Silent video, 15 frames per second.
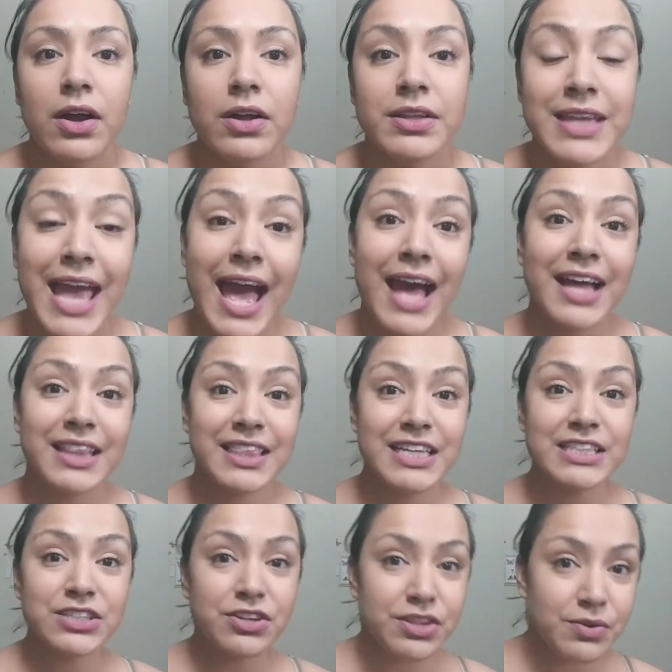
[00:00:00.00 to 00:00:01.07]
Yeah,
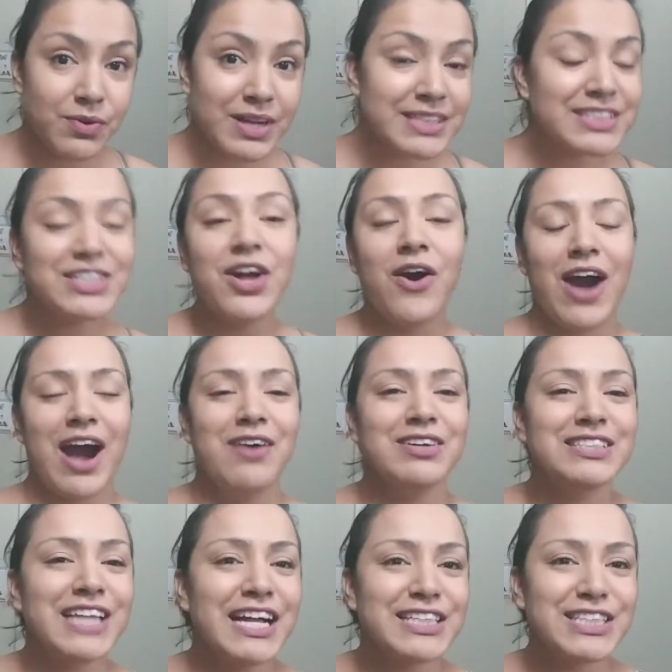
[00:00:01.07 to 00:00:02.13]
these are the ones. No,
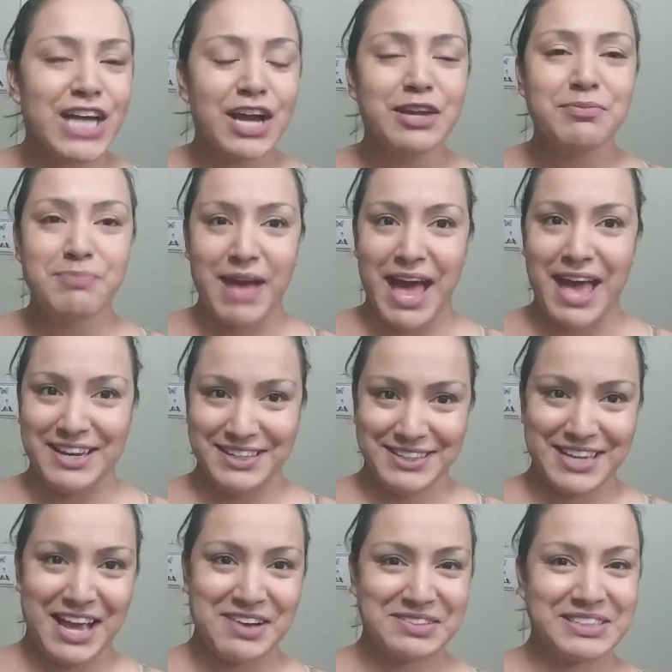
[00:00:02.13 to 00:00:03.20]
I was not talking bad.
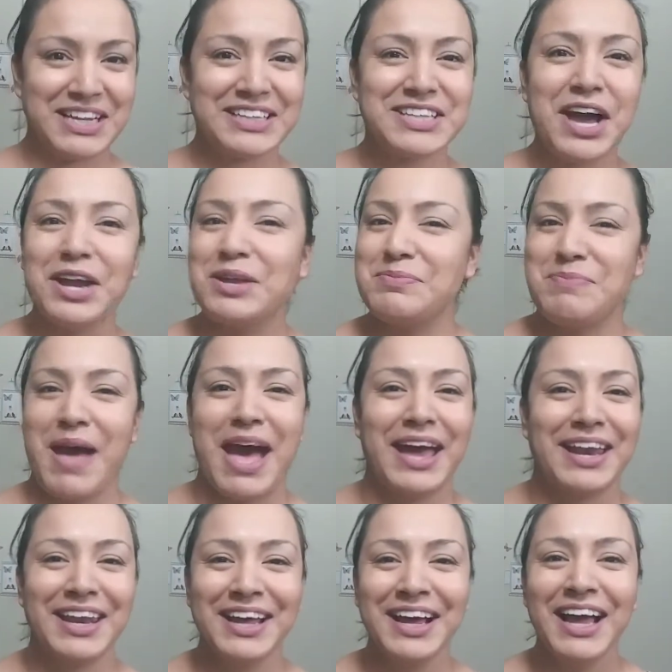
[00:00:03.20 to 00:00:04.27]
I was not talking bad.